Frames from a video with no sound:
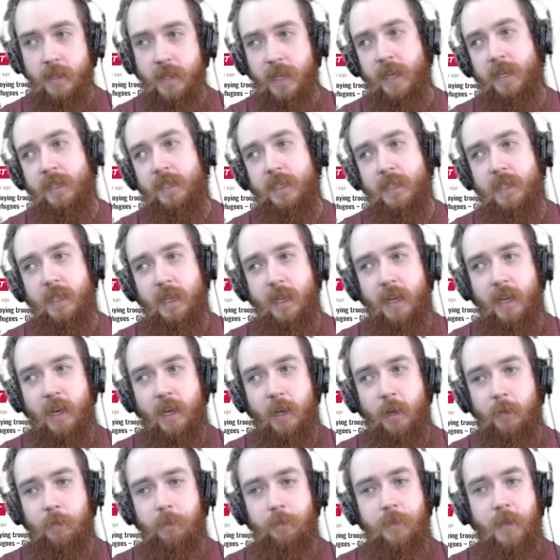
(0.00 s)
Next,
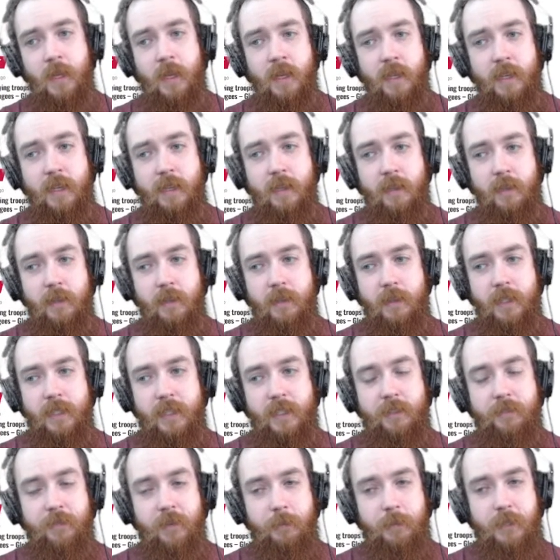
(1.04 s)

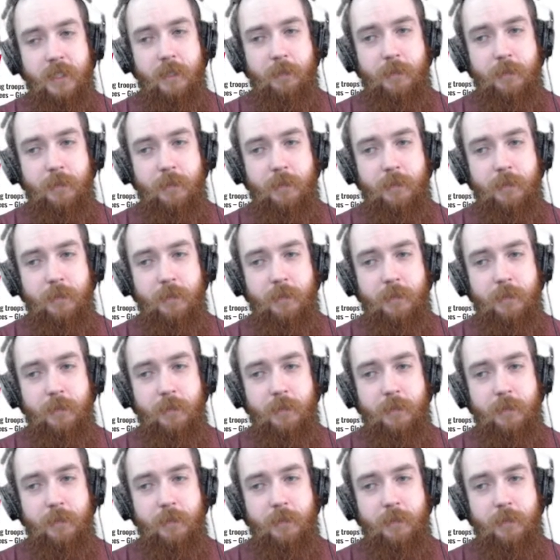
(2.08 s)
this is from